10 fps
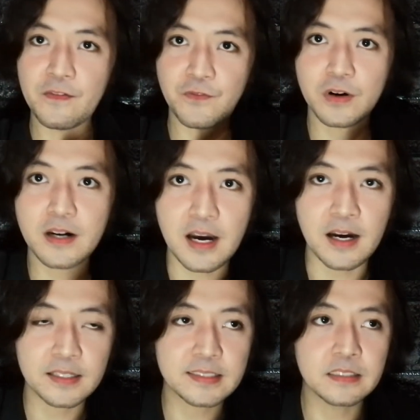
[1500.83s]
for
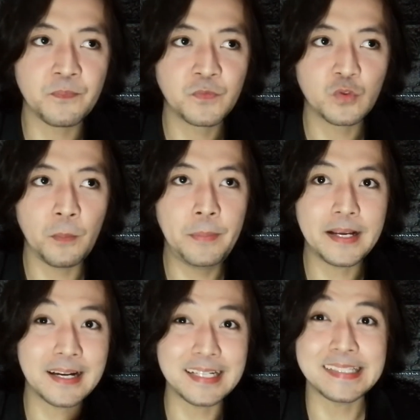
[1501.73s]
us to be
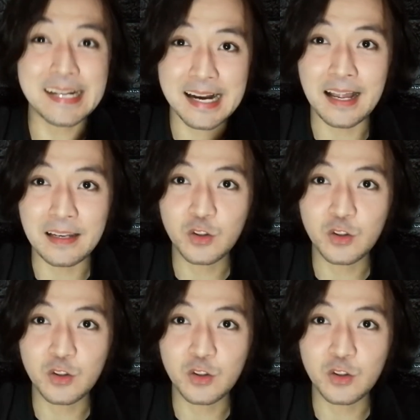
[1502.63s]
critical.